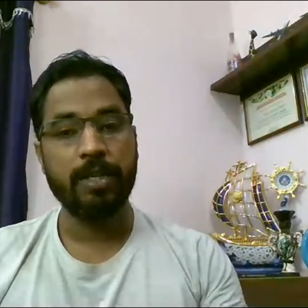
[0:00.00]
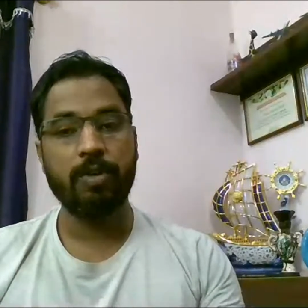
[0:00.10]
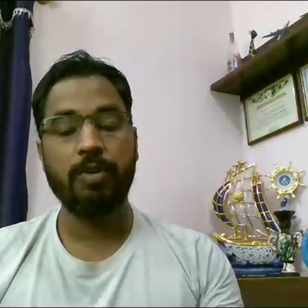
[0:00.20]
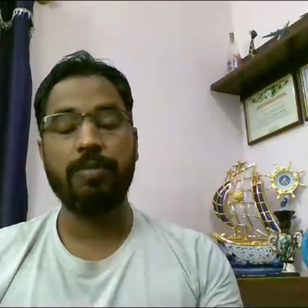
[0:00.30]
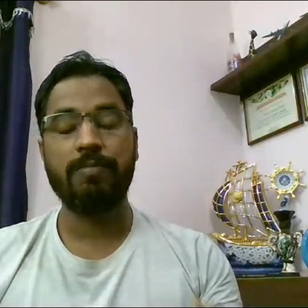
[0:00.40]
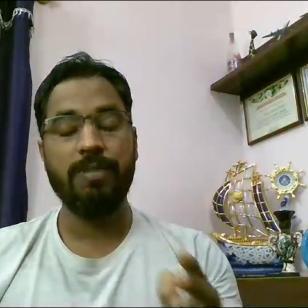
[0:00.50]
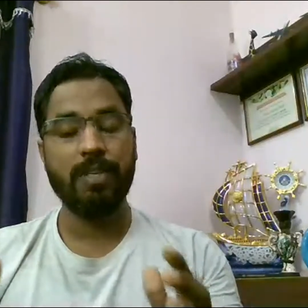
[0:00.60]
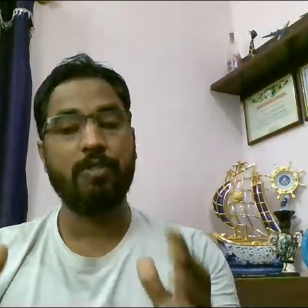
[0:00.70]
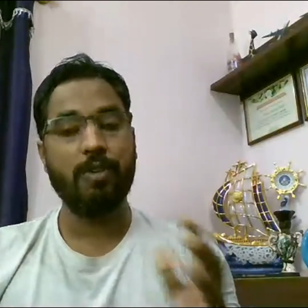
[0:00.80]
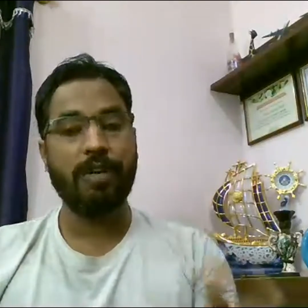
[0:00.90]

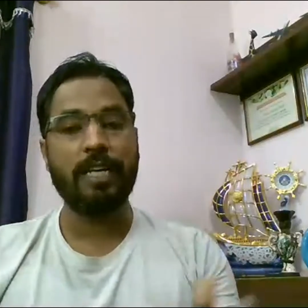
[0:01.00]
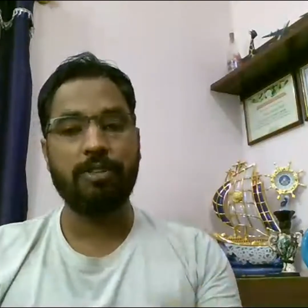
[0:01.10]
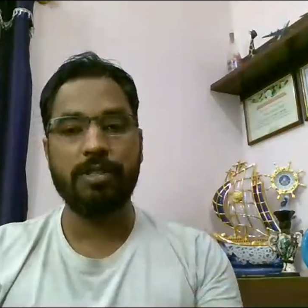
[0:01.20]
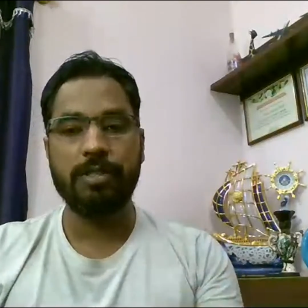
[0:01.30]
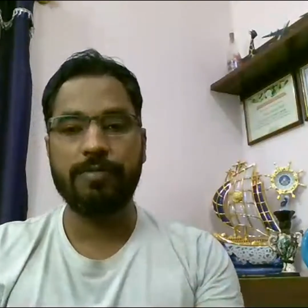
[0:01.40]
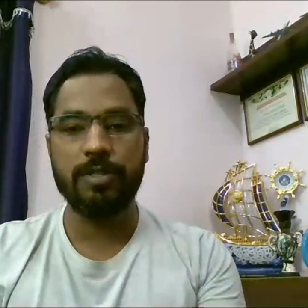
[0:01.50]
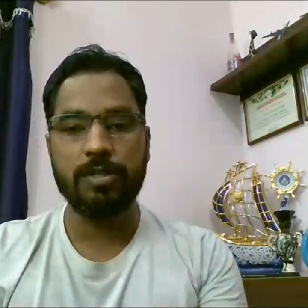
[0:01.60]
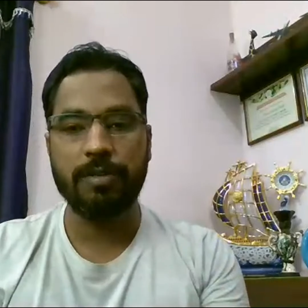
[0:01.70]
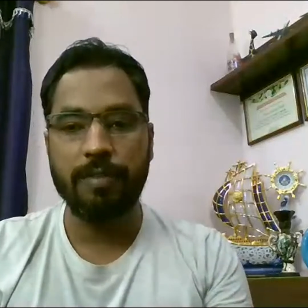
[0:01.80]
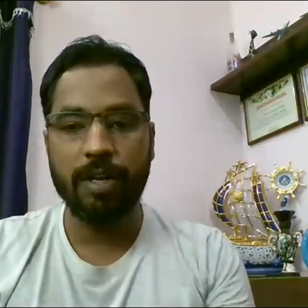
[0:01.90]
Congratulations,
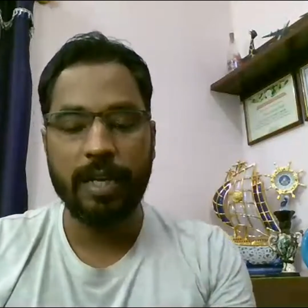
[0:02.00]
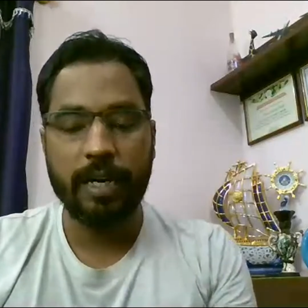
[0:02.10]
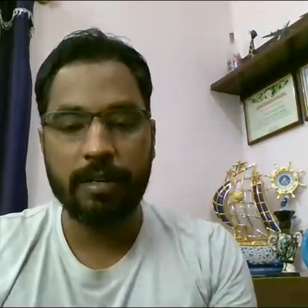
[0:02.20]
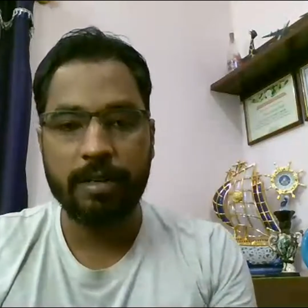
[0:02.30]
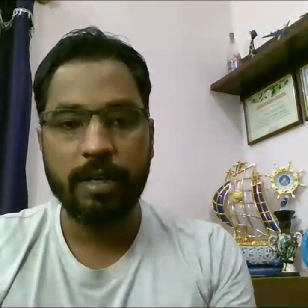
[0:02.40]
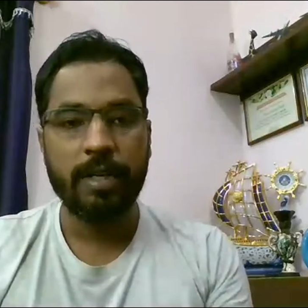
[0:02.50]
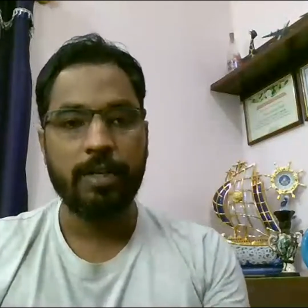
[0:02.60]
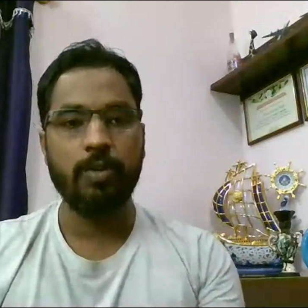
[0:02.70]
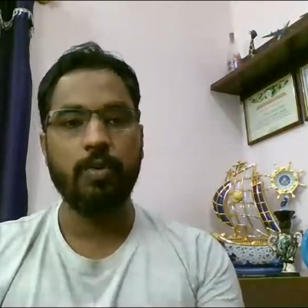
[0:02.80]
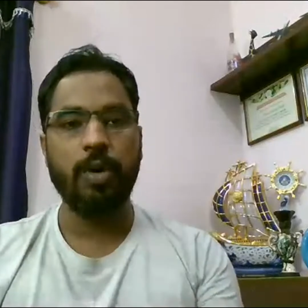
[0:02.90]
first of all, that
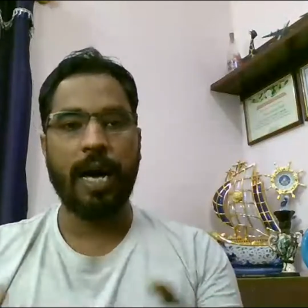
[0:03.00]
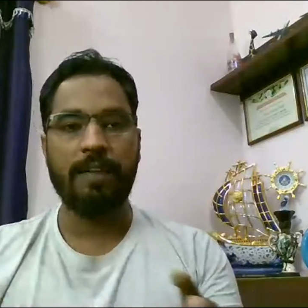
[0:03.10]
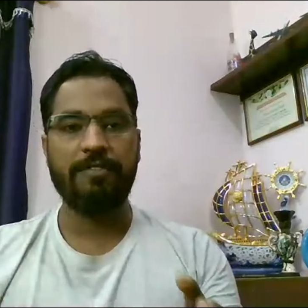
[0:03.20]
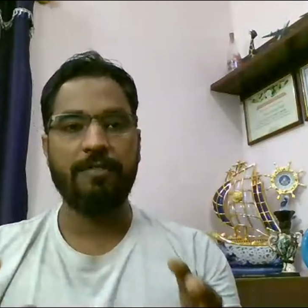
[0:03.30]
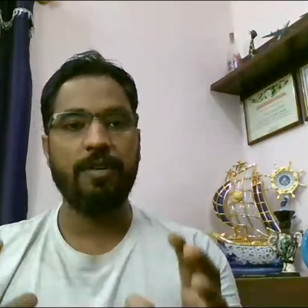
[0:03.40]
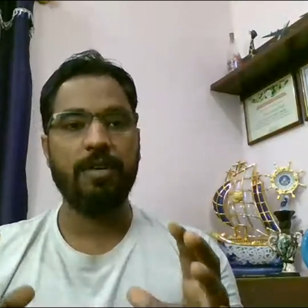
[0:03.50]
you have